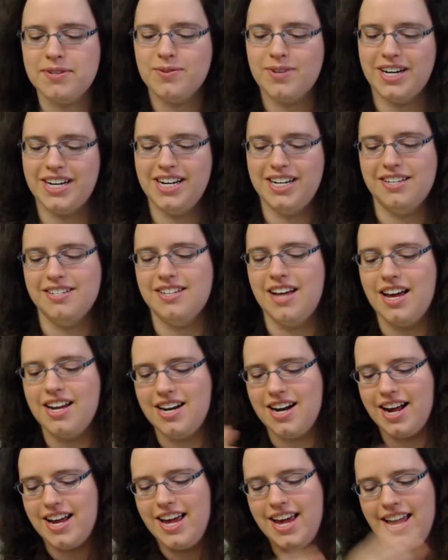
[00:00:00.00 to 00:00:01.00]
when I get excited.
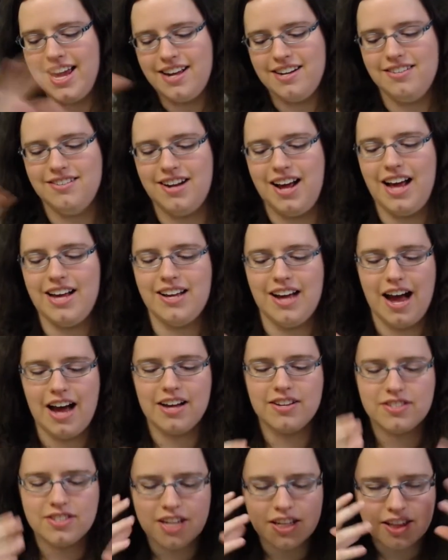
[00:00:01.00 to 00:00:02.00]
I
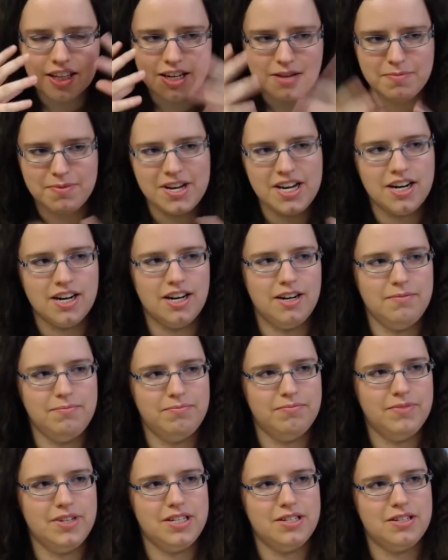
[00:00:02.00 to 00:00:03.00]
suddenly
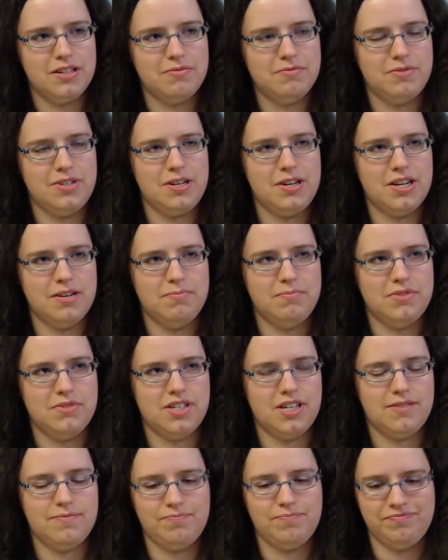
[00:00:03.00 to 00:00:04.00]
comes,
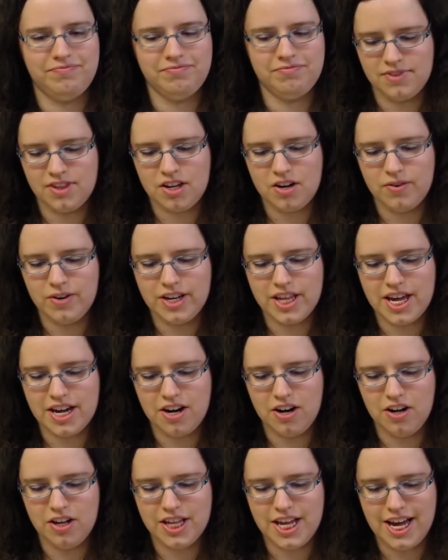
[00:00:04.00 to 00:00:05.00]
what do they
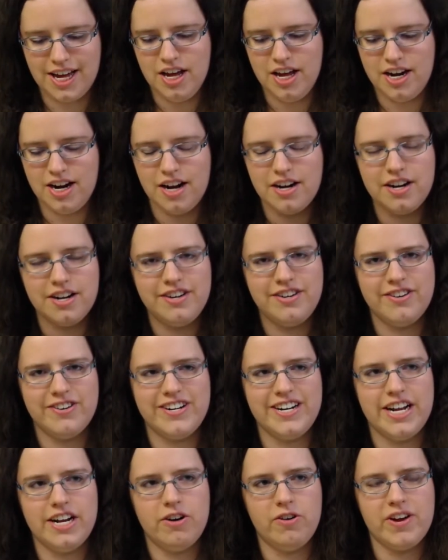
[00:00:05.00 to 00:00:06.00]
call that? An unending
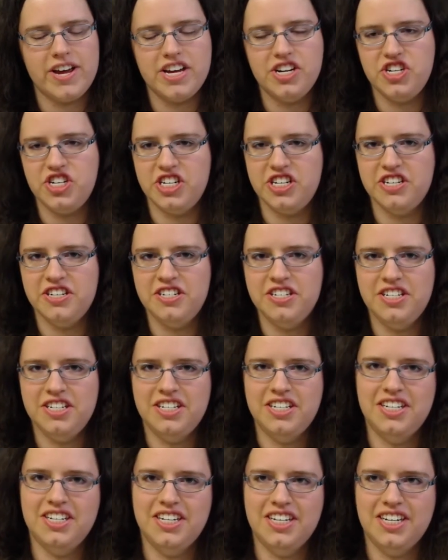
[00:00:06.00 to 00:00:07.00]
narration.
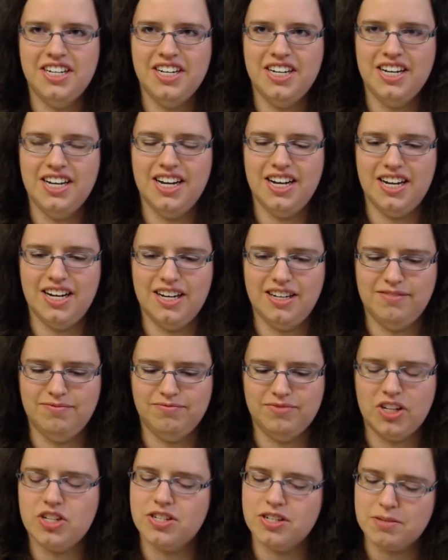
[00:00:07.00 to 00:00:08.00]

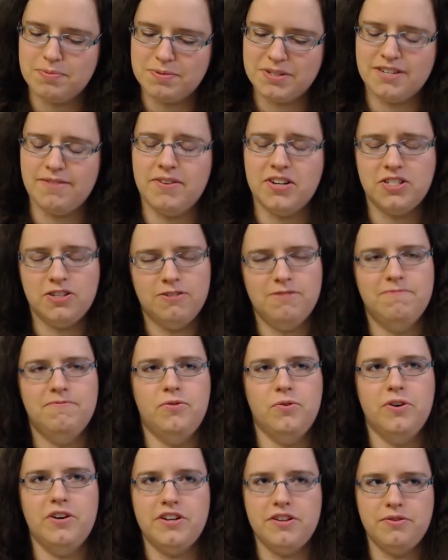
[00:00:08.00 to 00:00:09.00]
There's a specific term
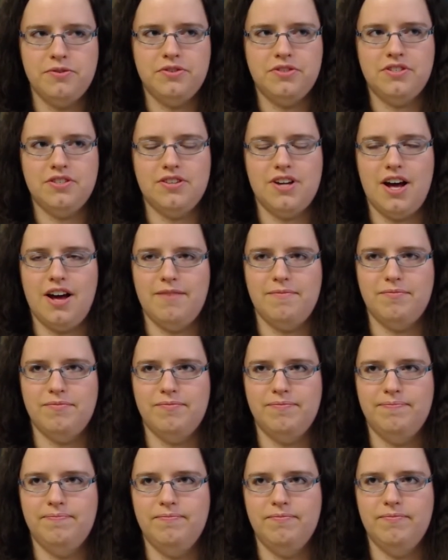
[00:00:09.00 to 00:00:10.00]
for it used
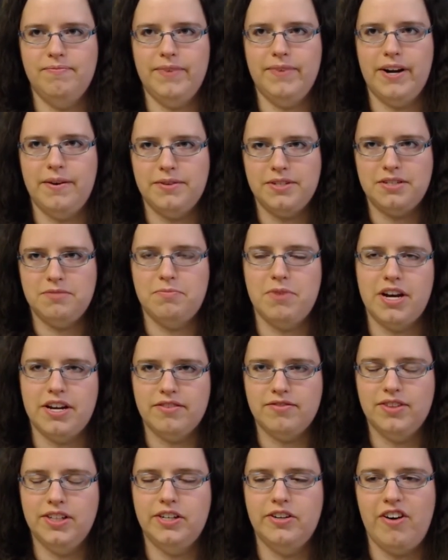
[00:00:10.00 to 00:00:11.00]
when I was in my
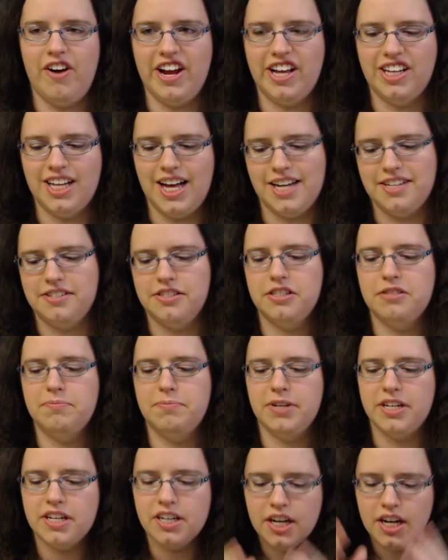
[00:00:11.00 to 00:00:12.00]
literary classes,
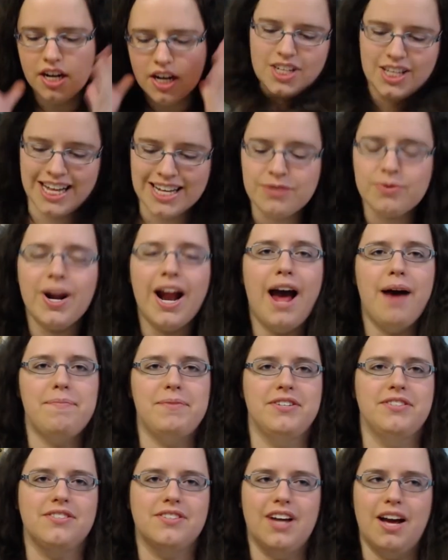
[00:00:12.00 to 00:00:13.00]
but that's what
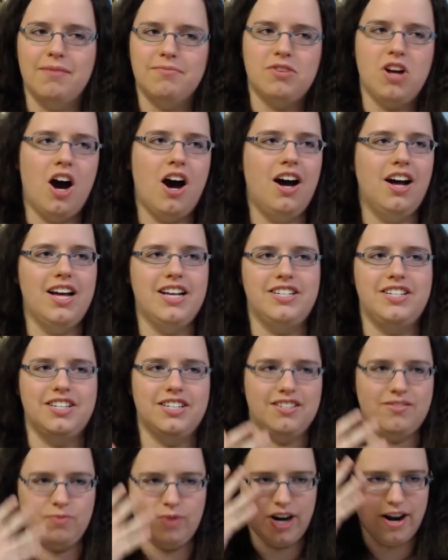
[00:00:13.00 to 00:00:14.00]
happens. It's
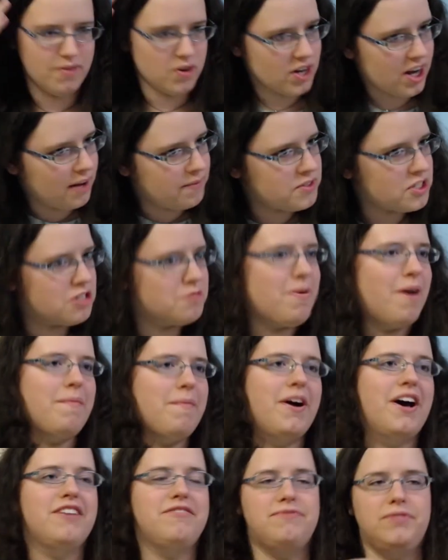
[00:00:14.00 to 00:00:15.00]
just whatever comes into my
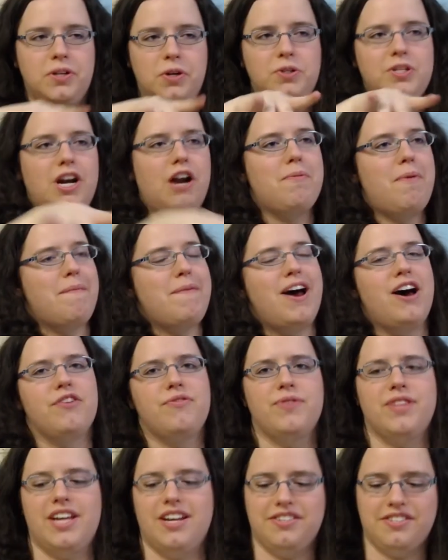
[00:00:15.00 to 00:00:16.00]
mind flows out of my mouth
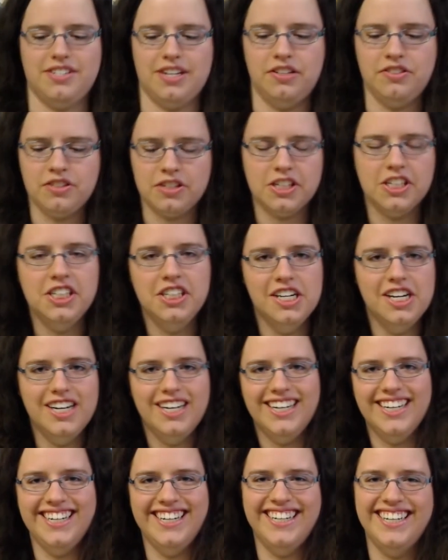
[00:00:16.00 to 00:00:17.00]
without a censor,
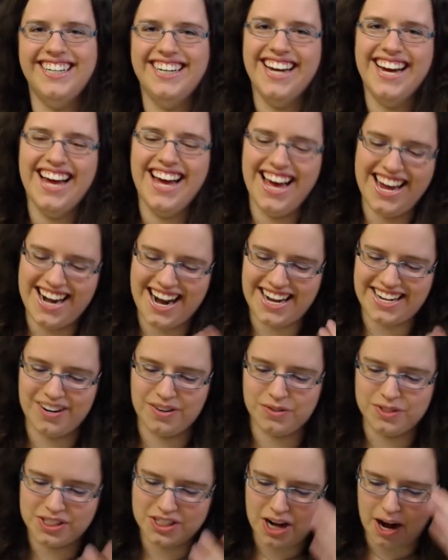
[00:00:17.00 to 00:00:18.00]
and I
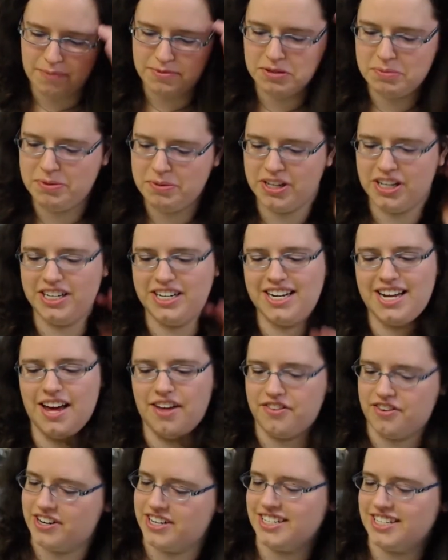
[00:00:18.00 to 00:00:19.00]
don't stop to put it
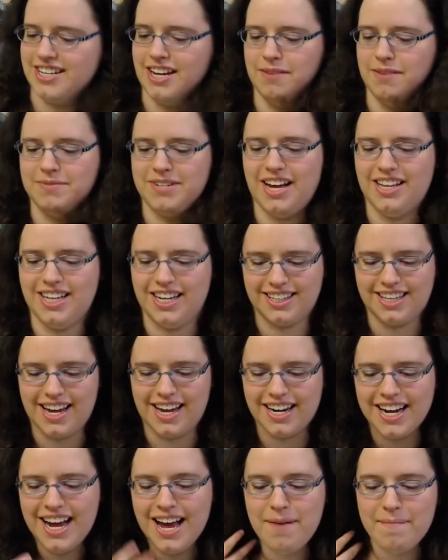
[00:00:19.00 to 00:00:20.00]
together. It just comes out like
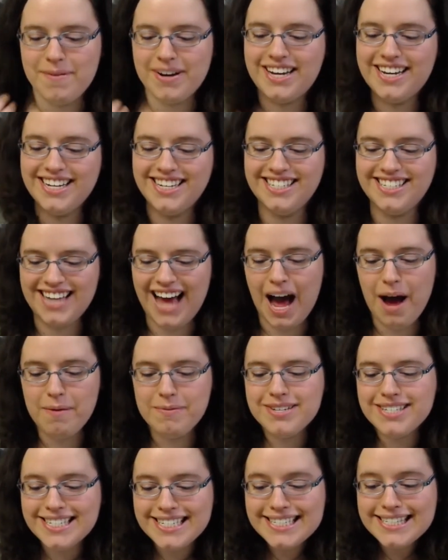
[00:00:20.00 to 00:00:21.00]
that because I
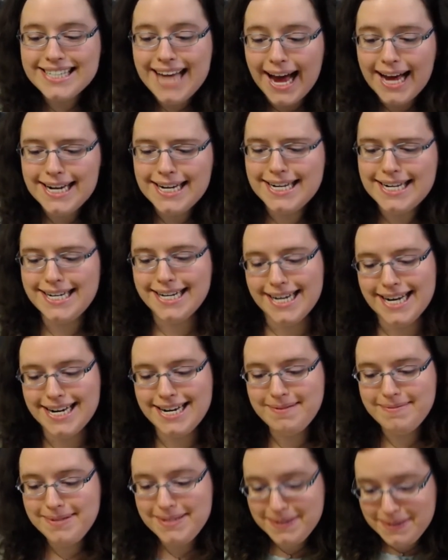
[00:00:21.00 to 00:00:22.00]
was excited, and
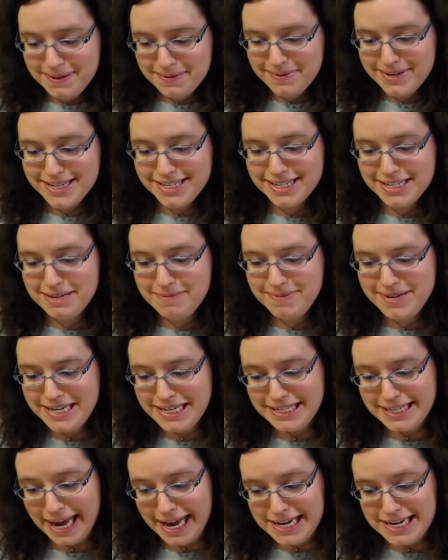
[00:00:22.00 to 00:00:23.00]
there was a good reason to be
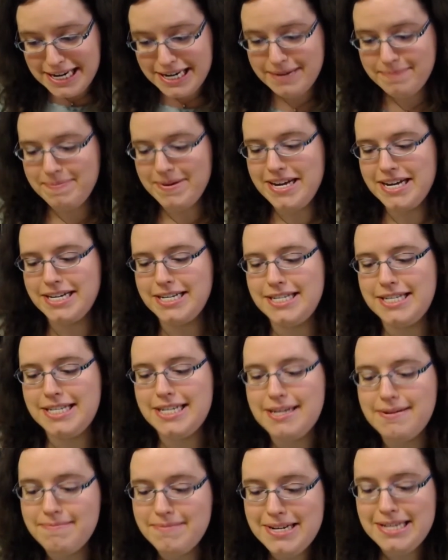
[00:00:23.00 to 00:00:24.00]
excited because
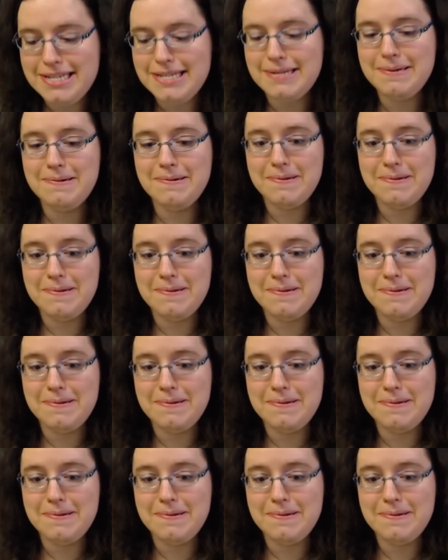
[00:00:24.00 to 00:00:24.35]
it was so